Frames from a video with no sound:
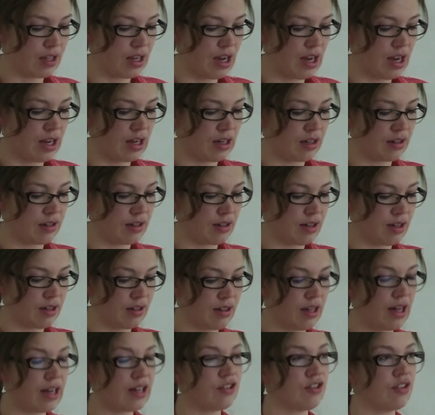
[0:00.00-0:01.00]
and
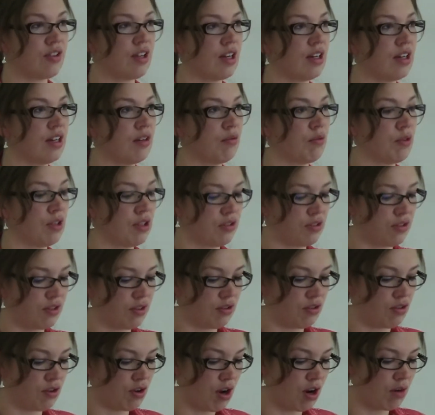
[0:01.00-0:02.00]
alleged that it was
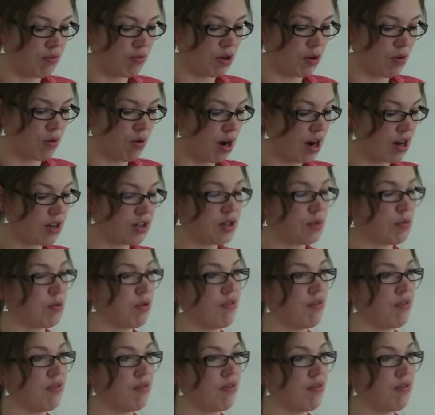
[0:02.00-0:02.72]
not required to